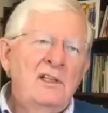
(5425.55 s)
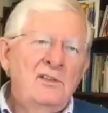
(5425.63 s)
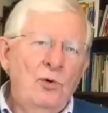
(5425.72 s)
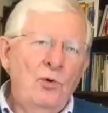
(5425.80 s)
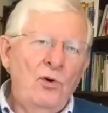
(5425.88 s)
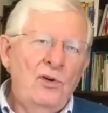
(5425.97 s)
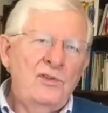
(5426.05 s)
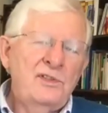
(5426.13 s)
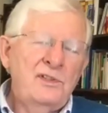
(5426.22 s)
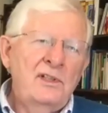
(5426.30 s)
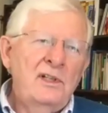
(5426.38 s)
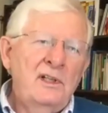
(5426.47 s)

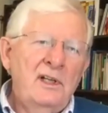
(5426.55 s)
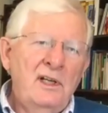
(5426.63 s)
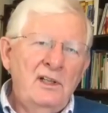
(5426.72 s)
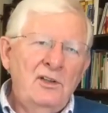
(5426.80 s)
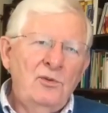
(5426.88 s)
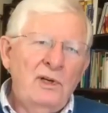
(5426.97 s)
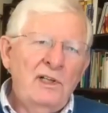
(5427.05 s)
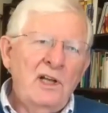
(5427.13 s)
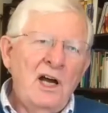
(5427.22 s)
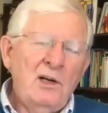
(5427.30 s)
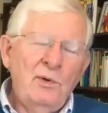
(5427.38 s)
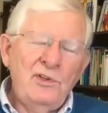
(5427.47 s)
towards
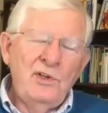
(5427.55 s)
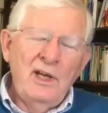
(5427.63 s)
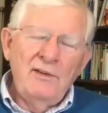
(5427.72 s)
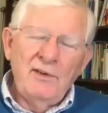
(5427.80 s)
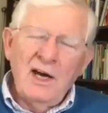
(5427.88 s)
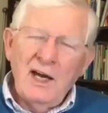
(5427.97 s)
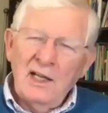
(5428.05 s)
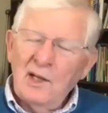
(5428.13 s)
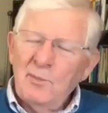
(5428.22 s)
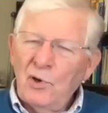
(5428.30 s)
gridlock when you have a highly